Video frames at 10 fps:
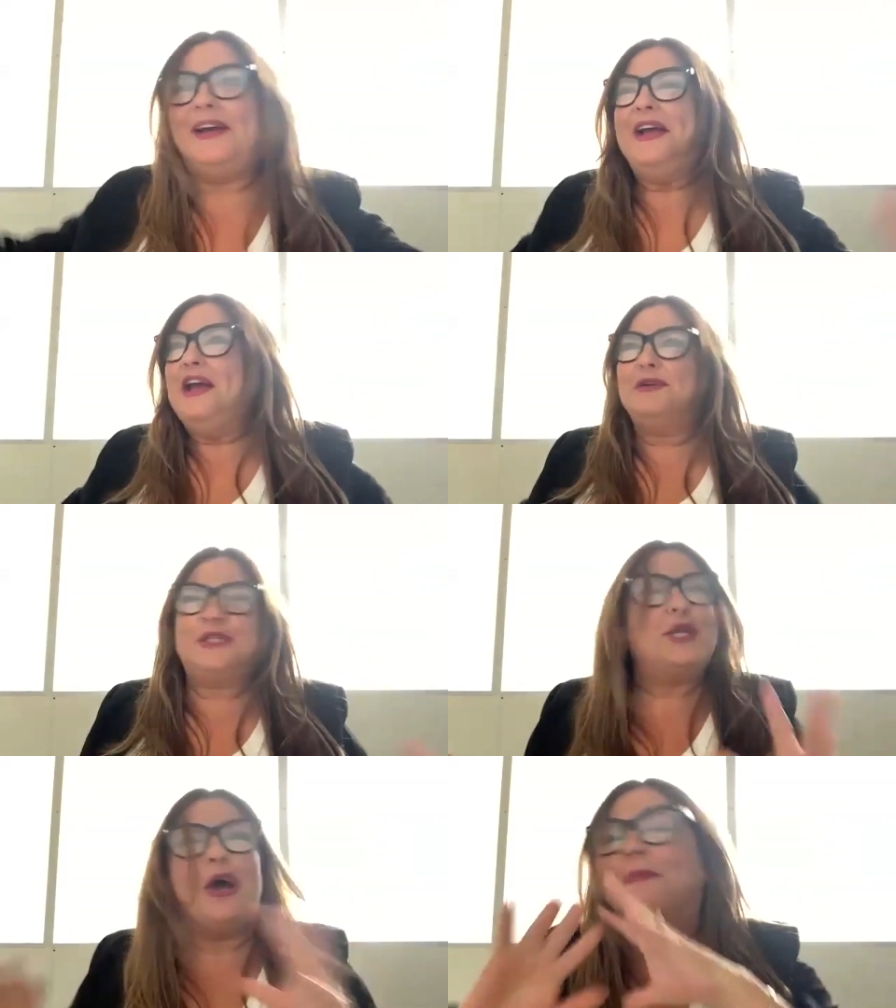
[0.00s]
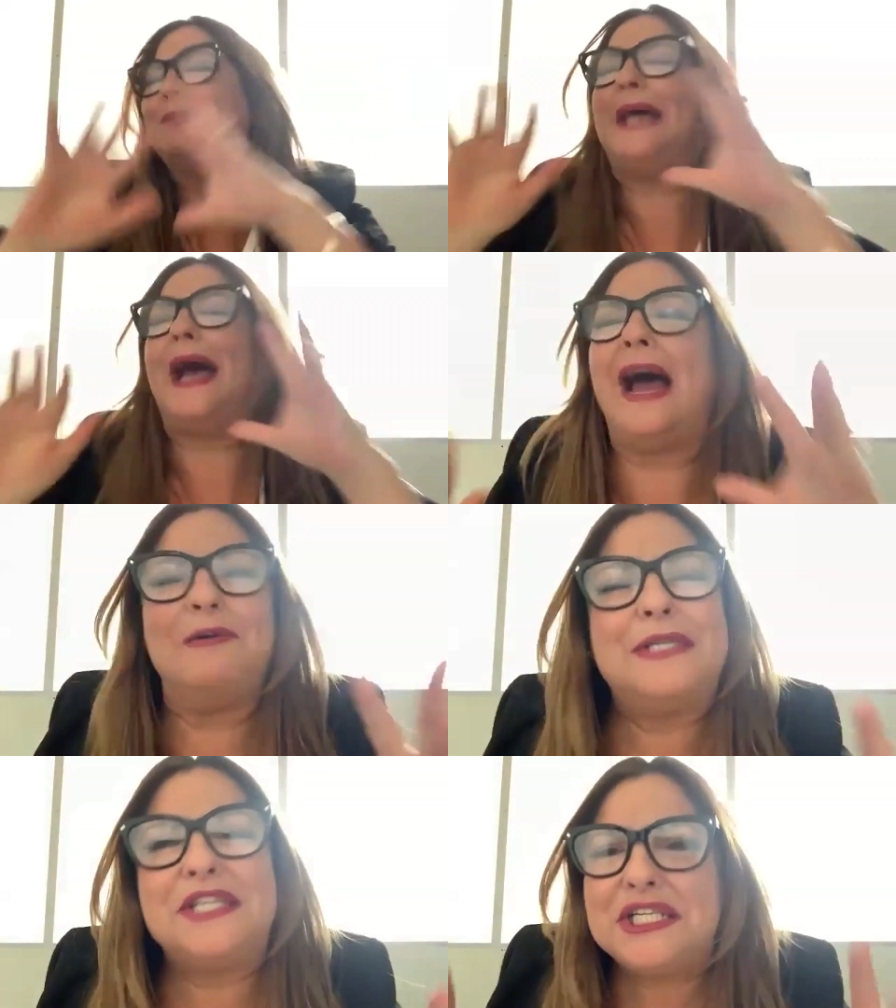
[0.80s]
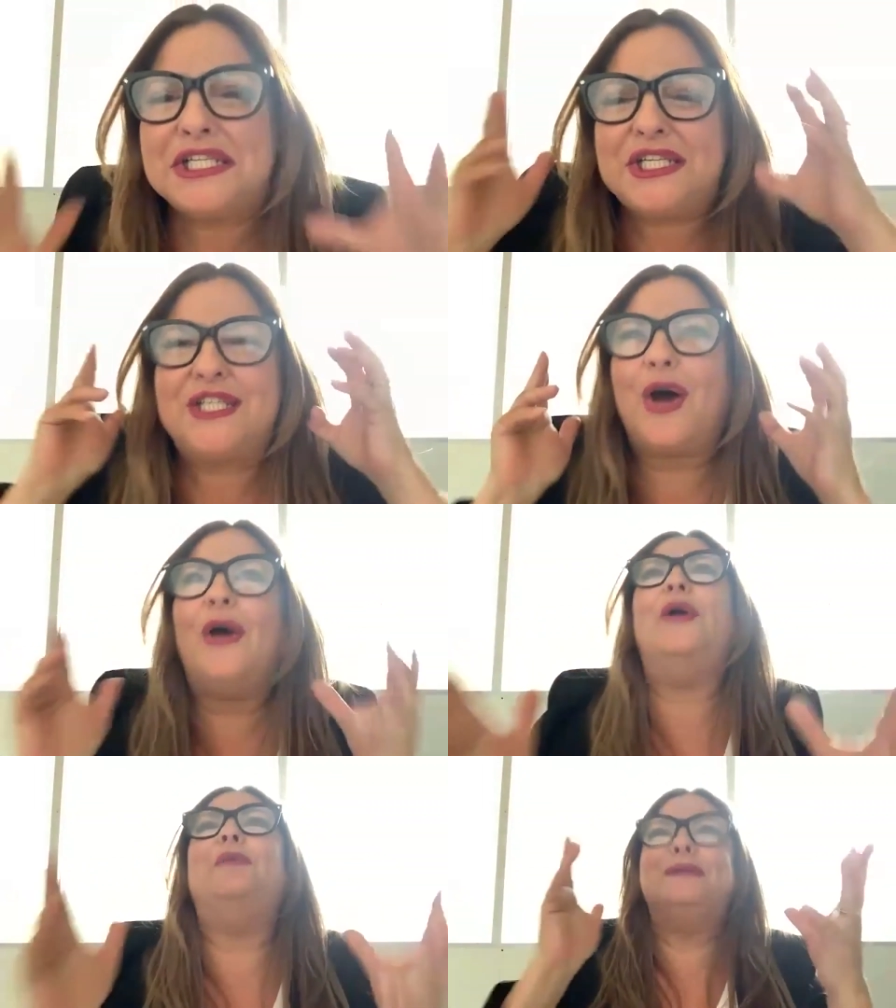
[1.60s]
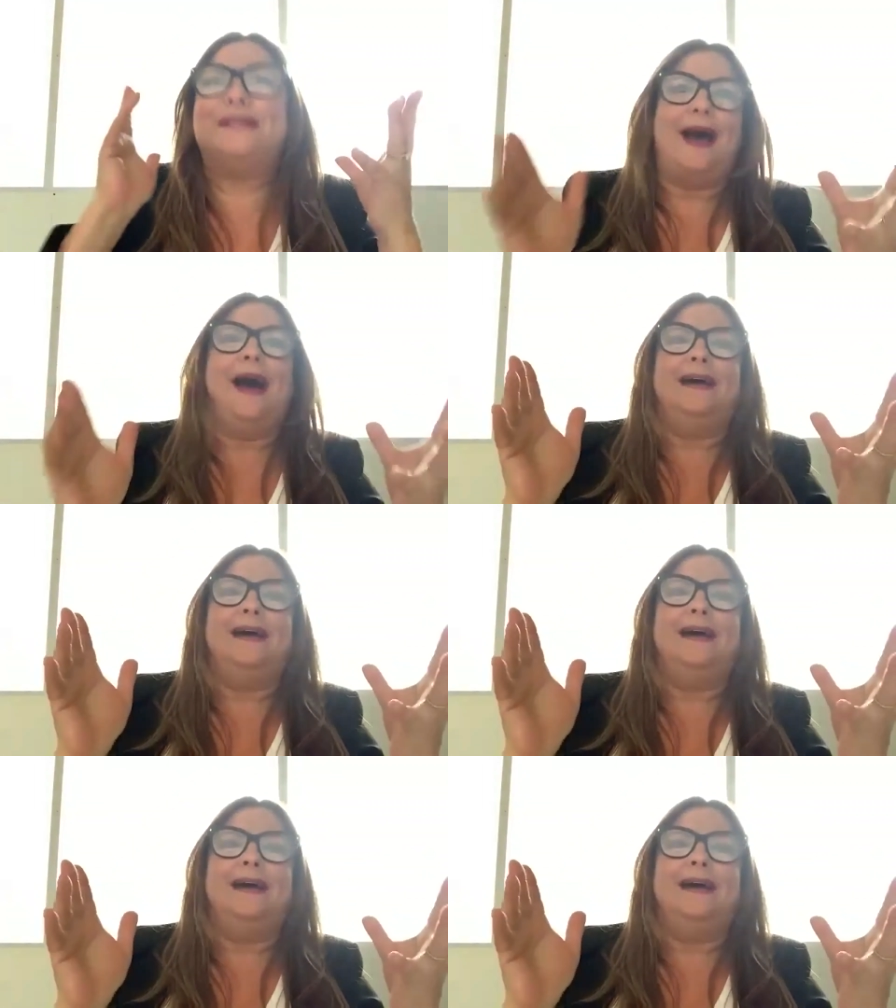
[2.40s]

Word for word: Like, it was so bizarre. It was just so bizarre.